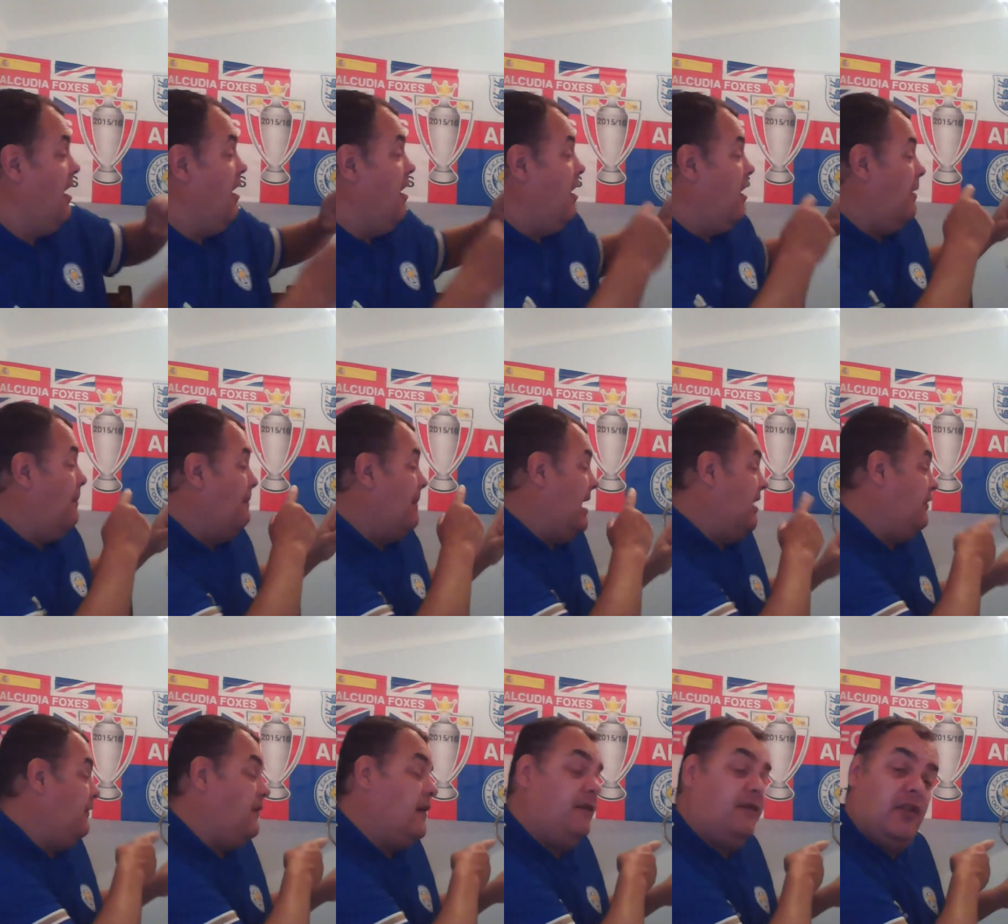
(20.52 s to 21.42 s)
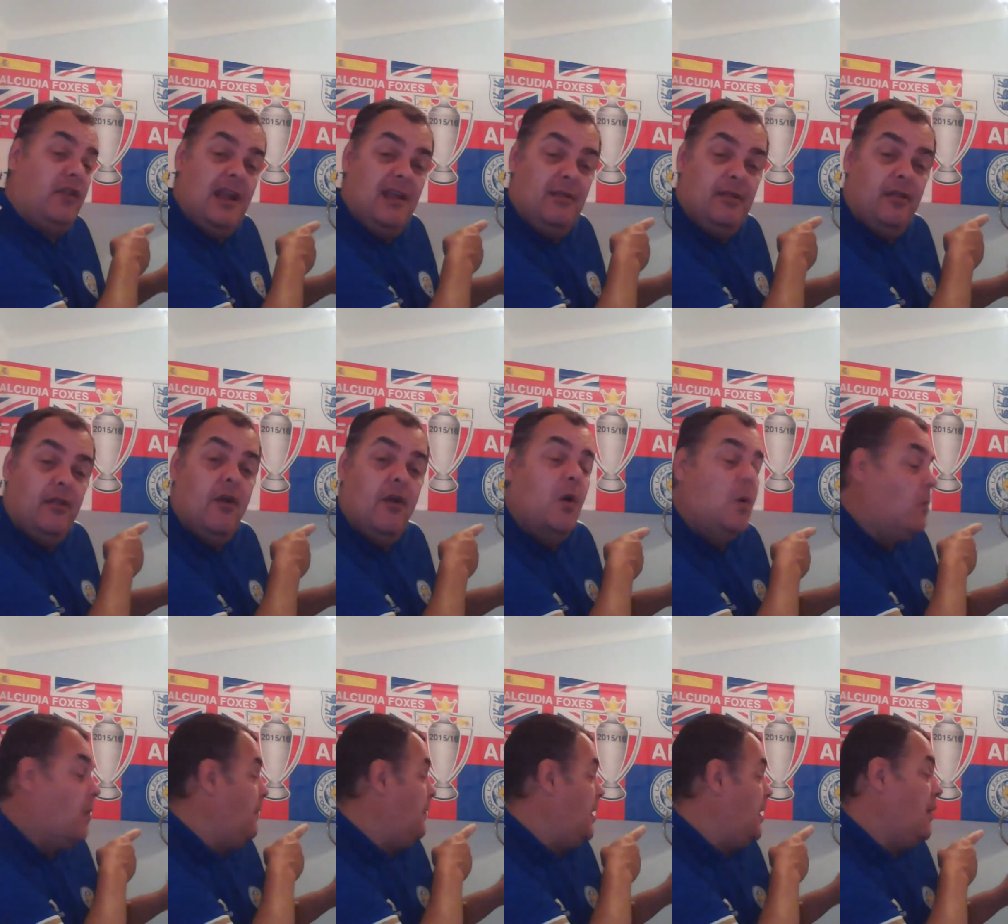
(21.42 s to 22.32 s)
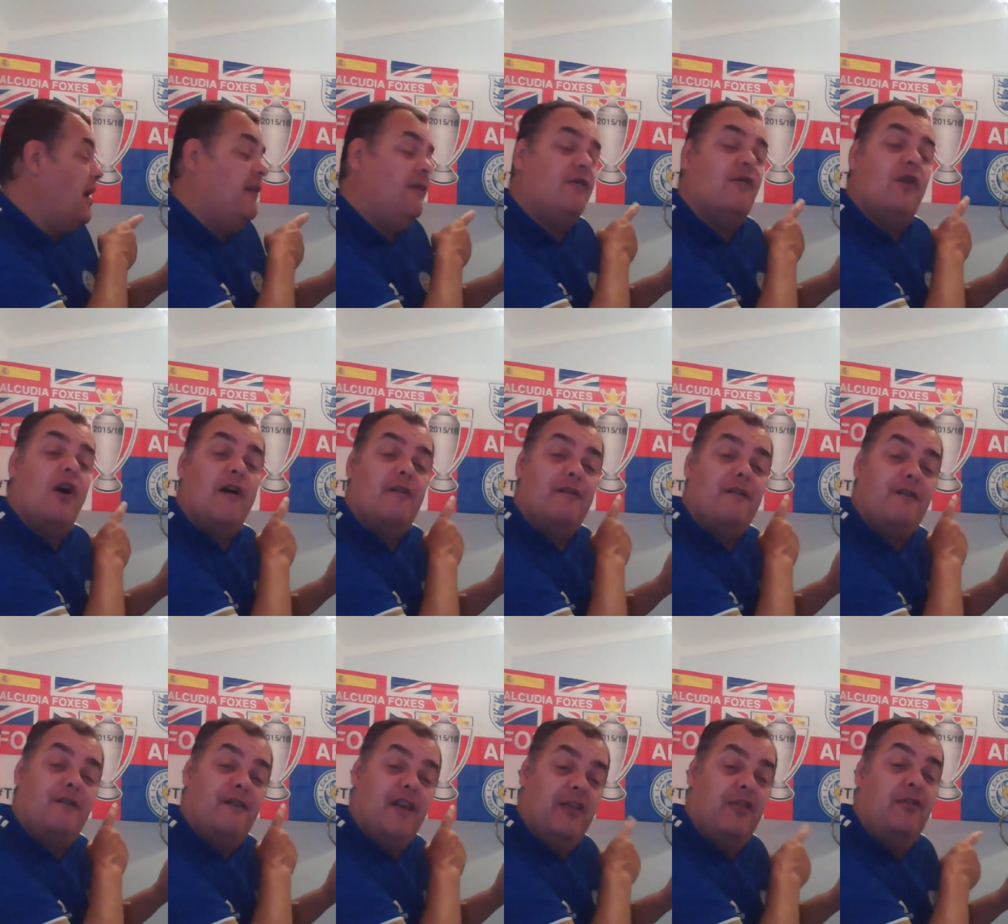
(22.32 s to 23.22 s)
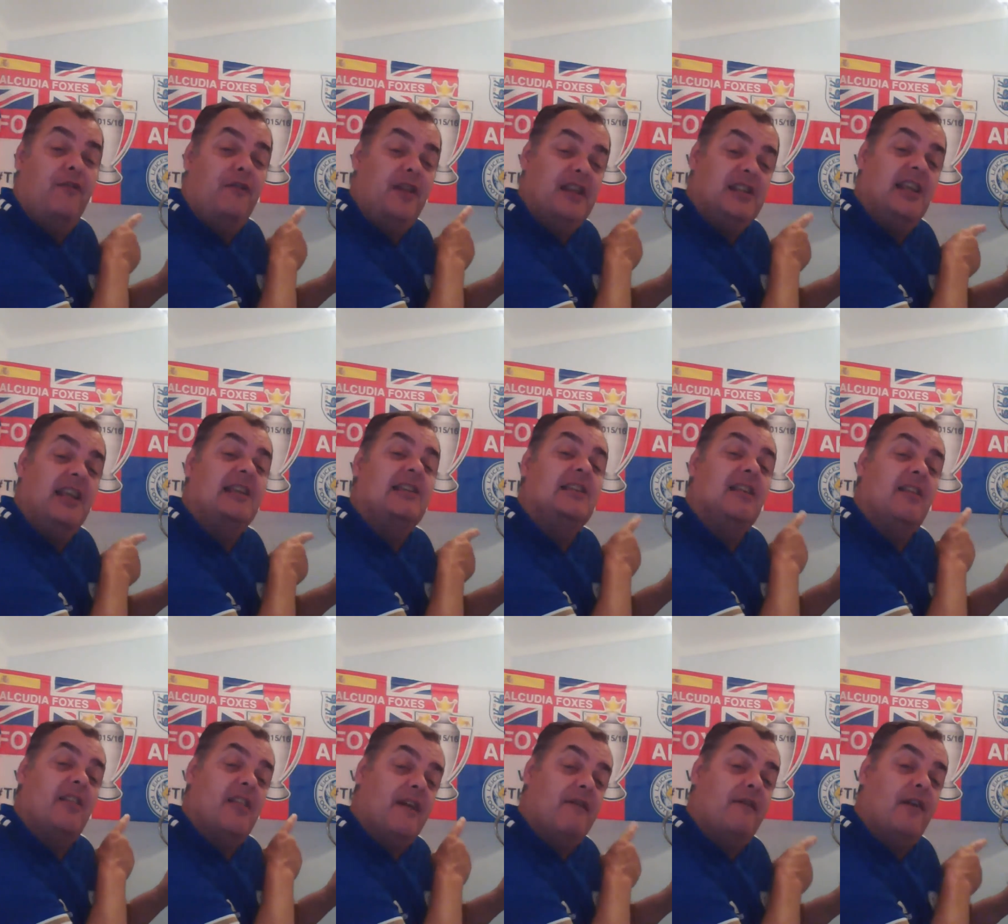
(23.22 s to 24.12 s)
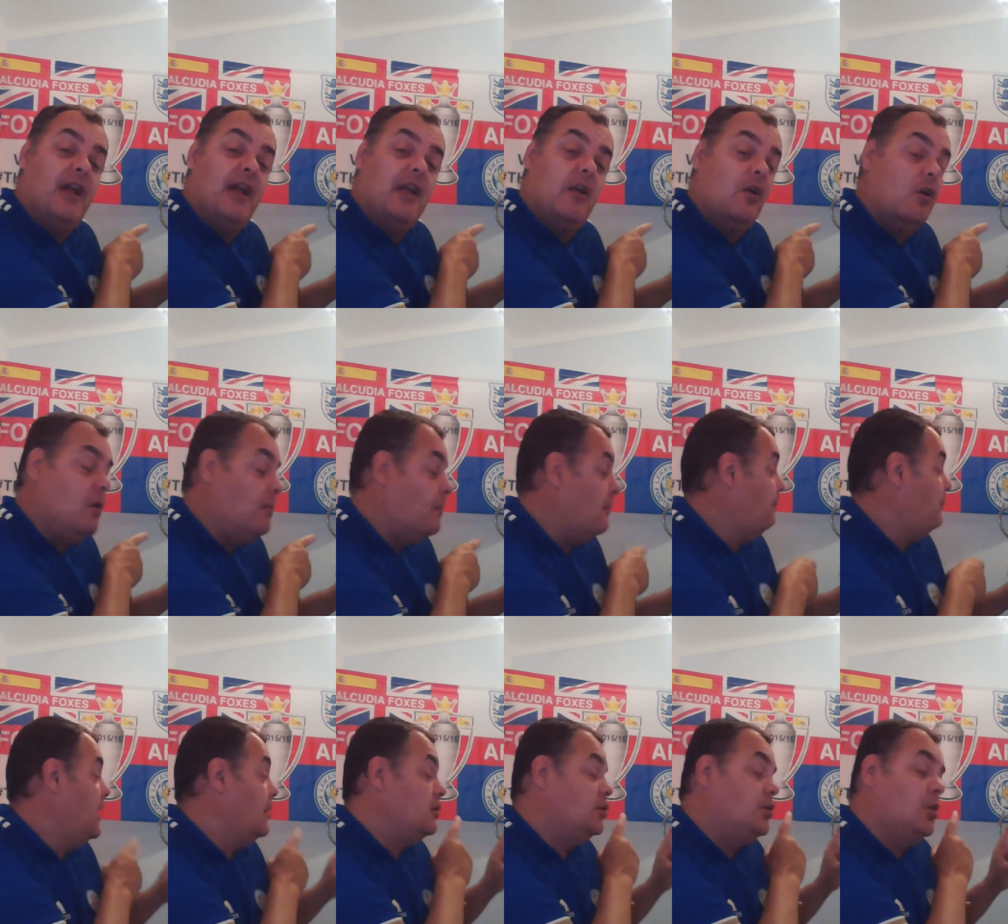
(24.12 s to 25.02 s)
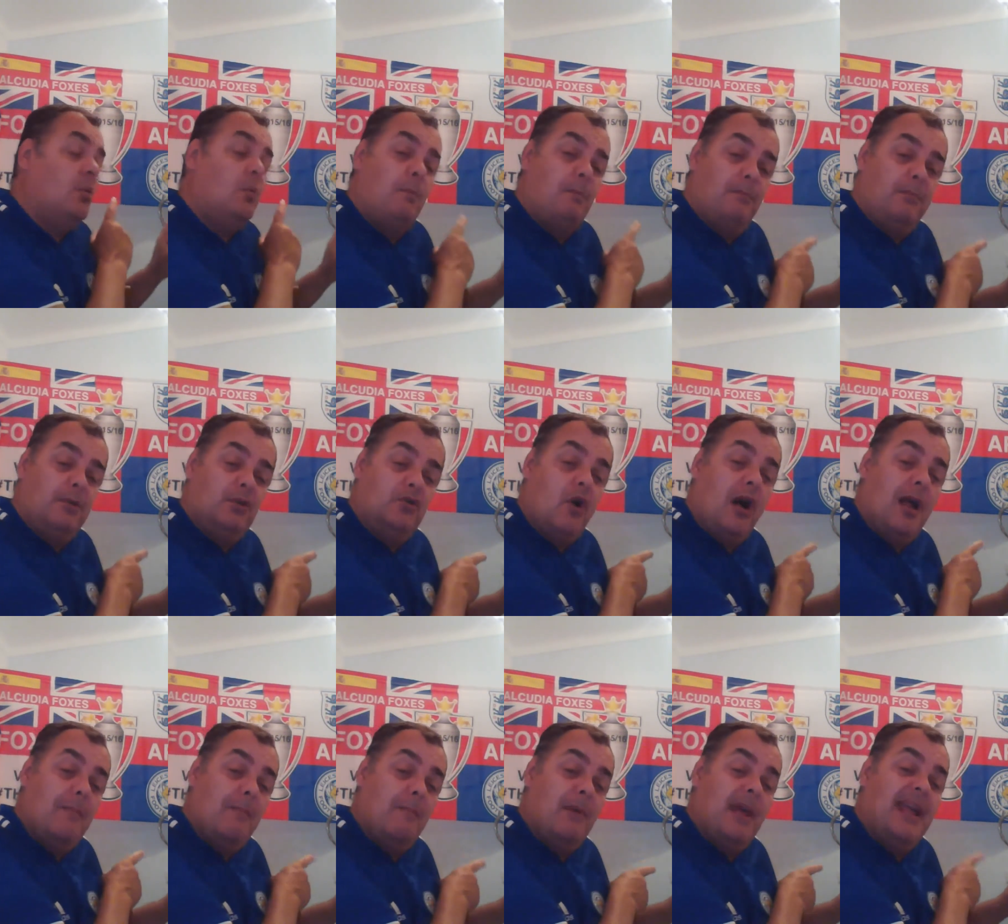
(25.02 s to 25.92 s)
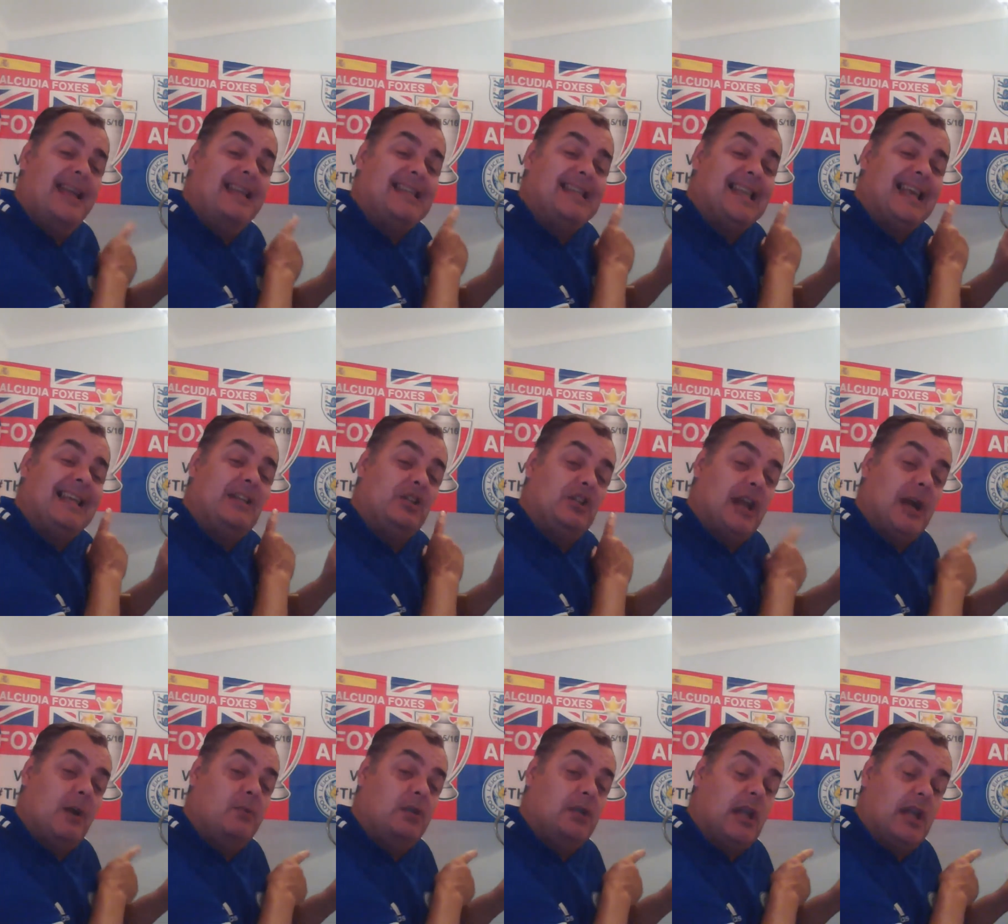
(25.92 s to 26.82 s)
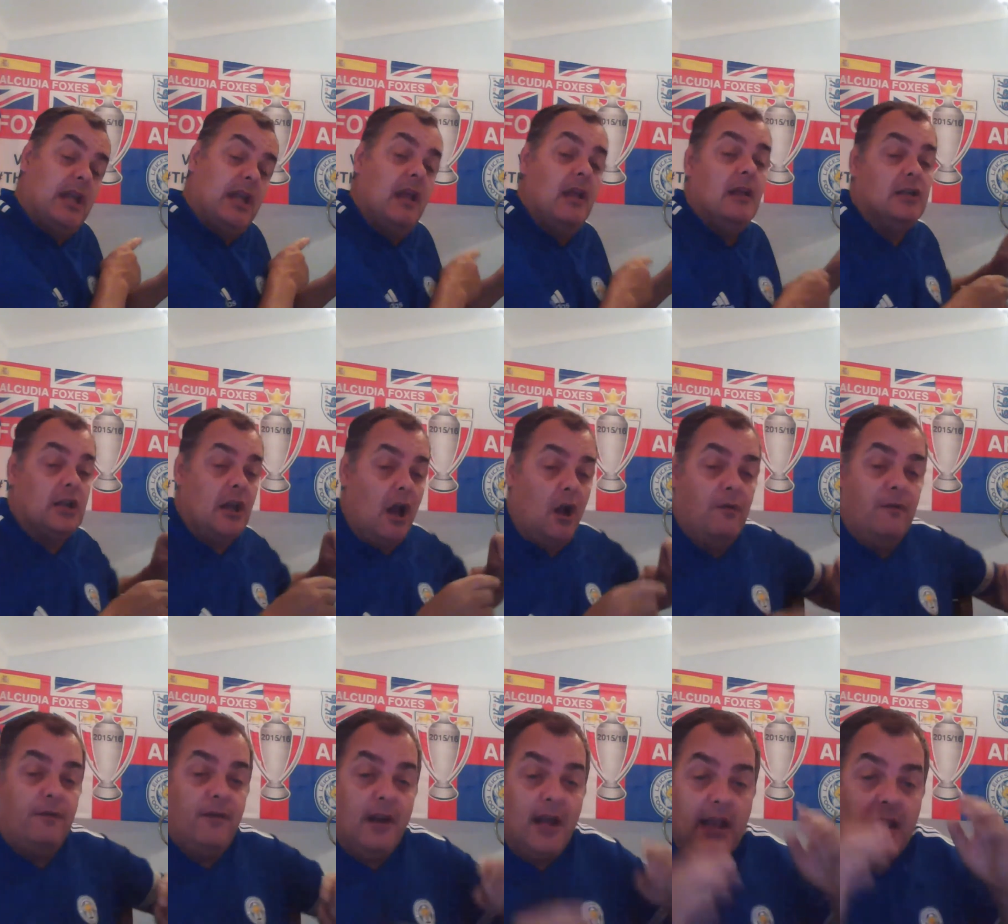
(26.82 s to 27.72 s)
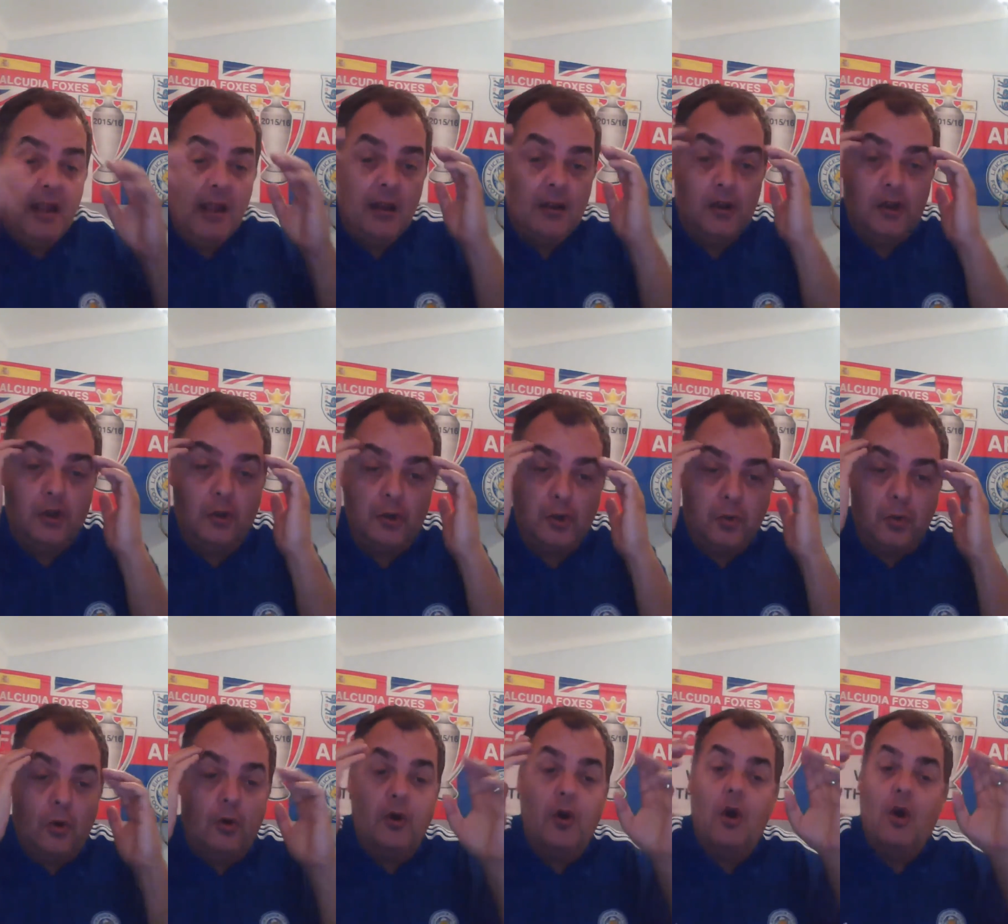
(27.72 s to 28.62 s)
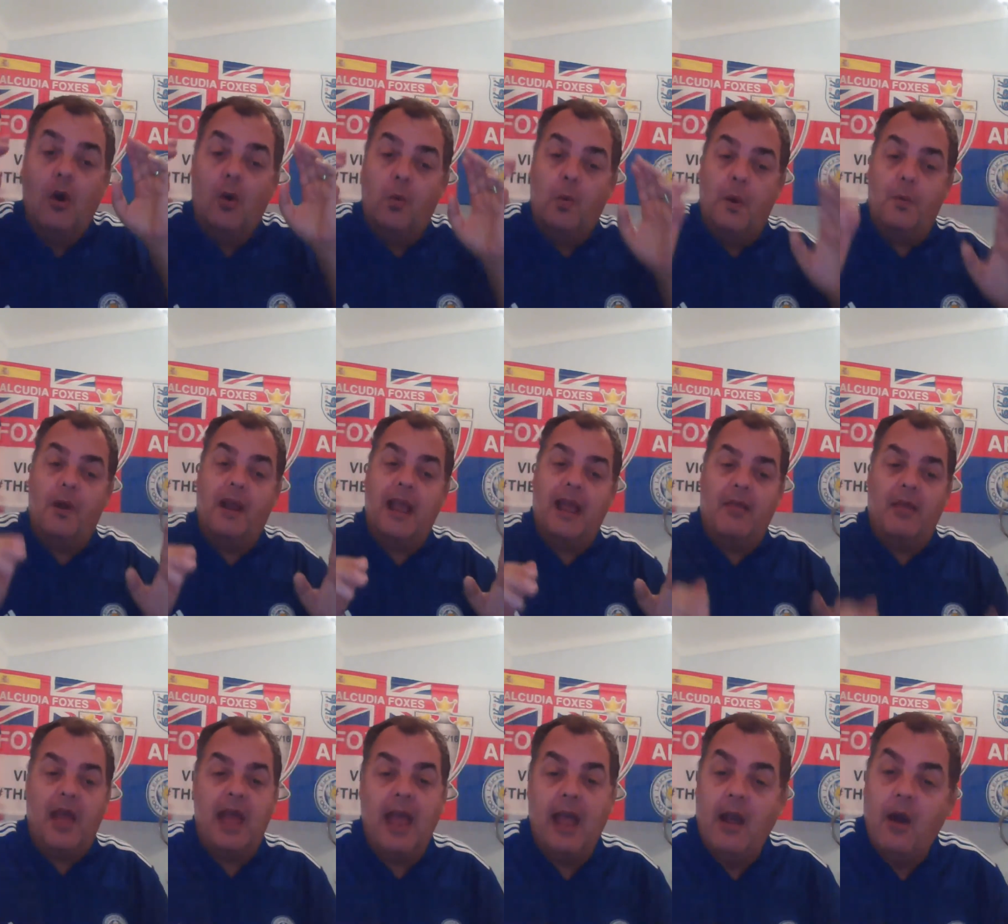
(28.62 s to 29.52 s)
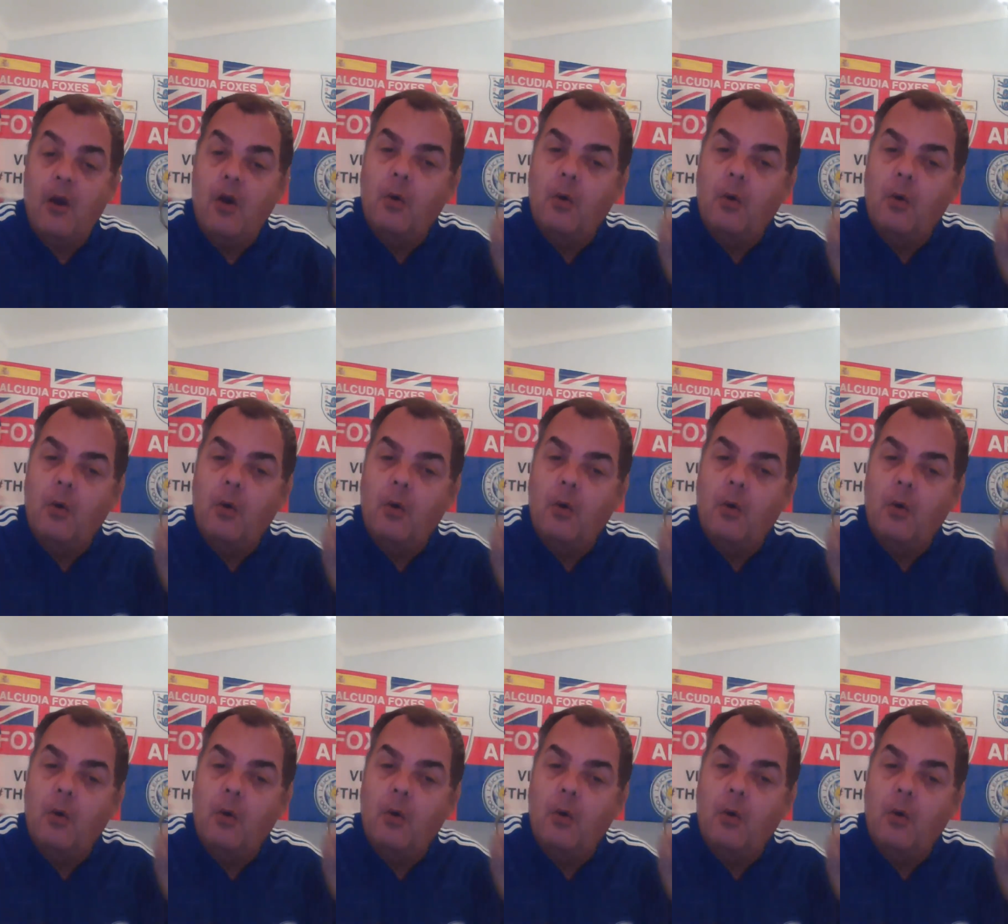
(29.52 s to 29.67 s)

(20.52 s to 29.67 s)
On May the 15th, we'll be going for a 5th visit to the FA Cup to try and beat Chelsea. So hopefully, touch wood, we will get there.